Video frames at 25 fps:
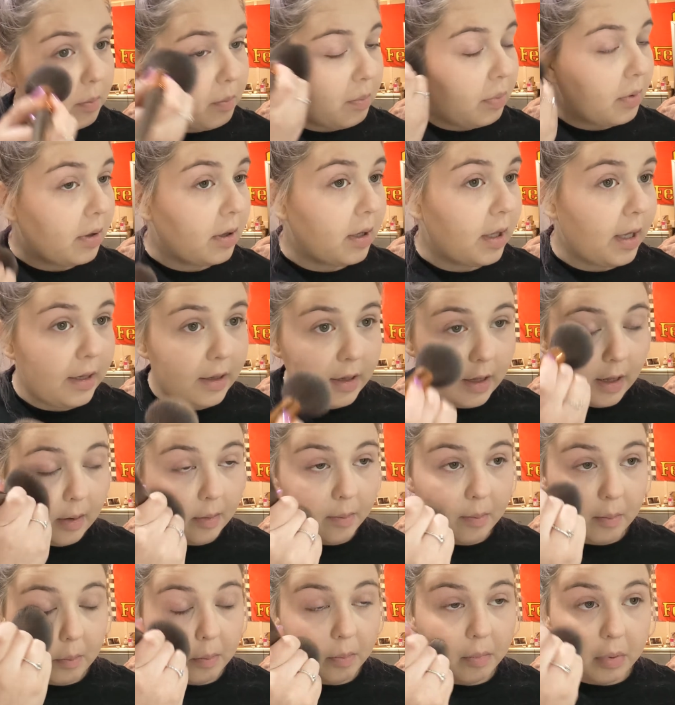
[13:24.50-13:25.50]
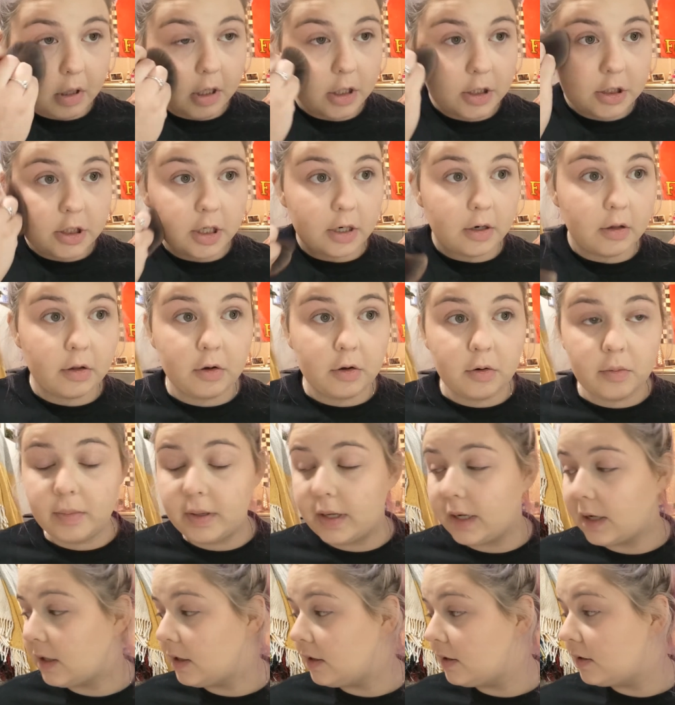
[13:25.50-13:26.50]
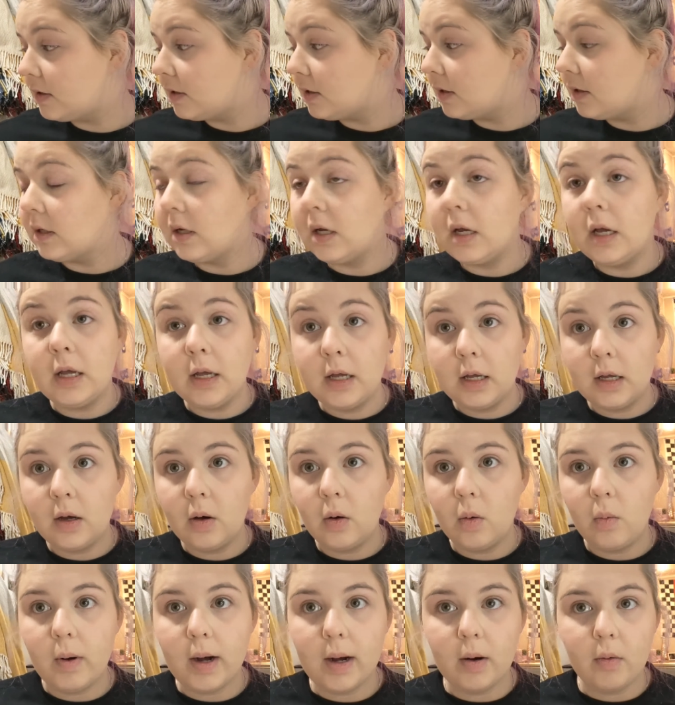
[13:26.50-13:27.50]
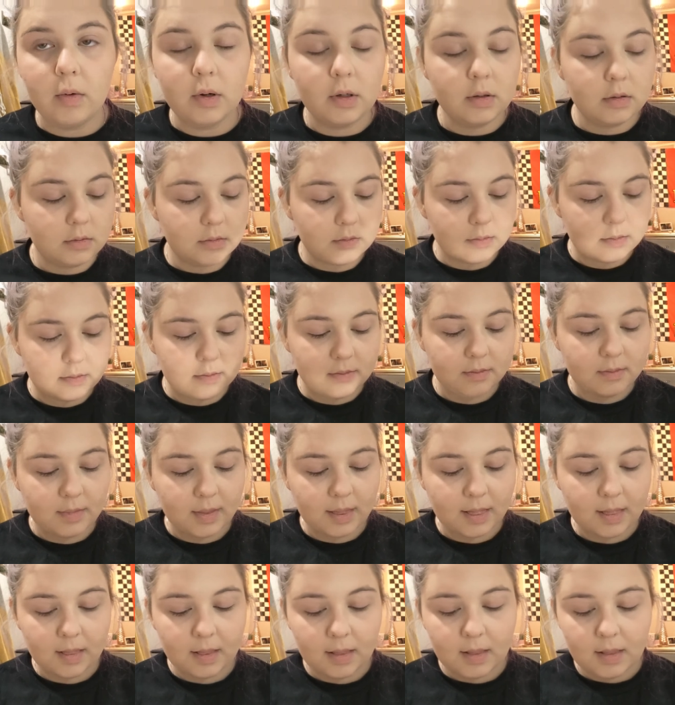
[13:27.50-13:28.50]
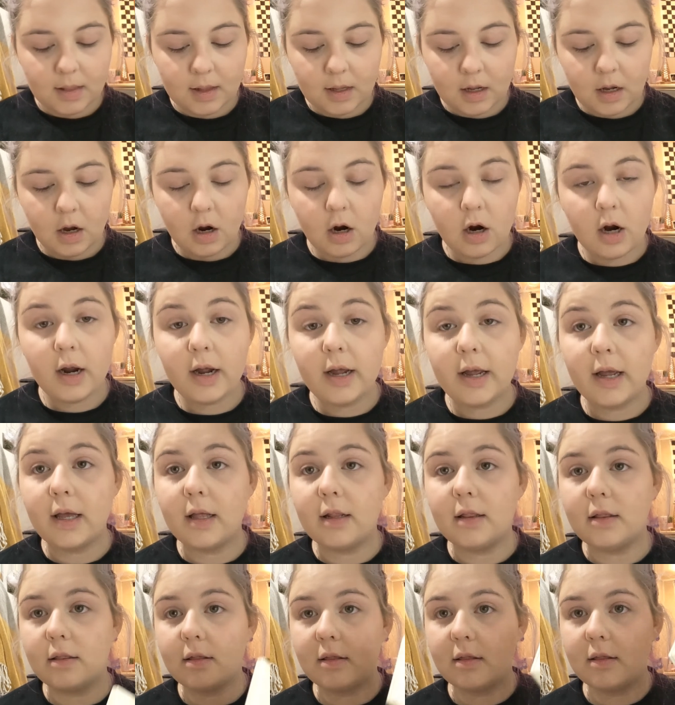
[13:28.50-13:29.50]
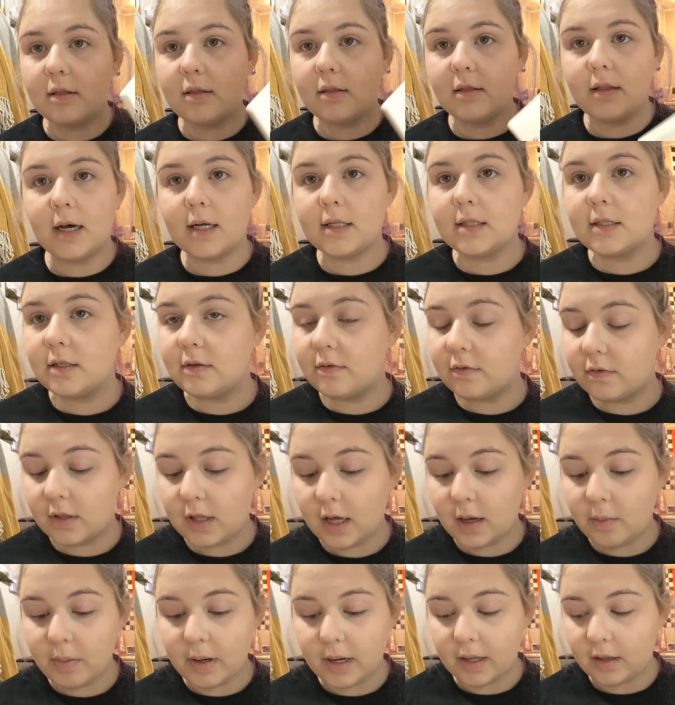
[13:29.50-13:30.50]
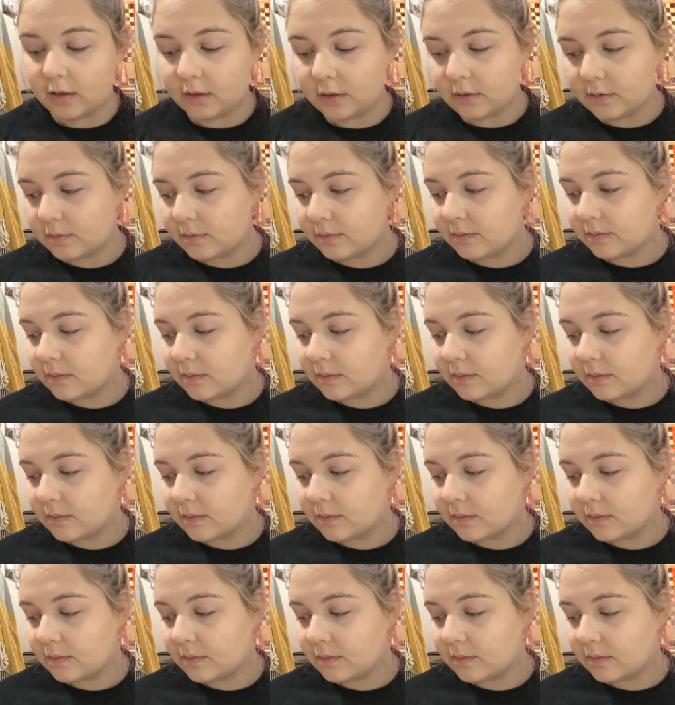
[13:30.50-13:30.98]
blend that blush out a little bit because, wow. All right, and that's it for that palette.